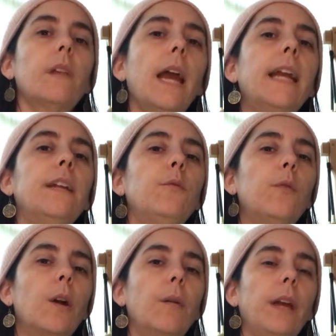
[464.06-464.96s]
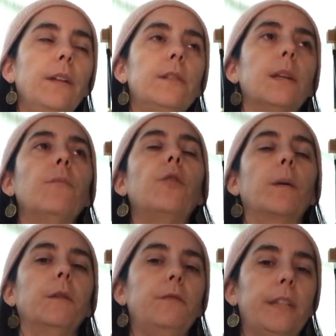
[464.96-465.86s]
and in some
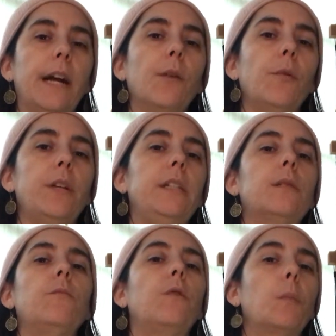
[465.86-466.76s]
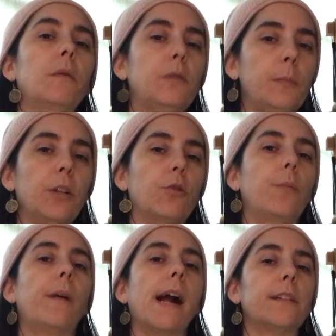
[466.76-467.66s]
form of ceremony, some form of spiritual
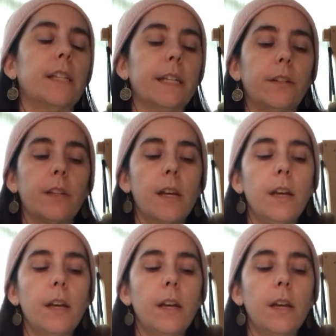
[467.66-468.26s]
practice.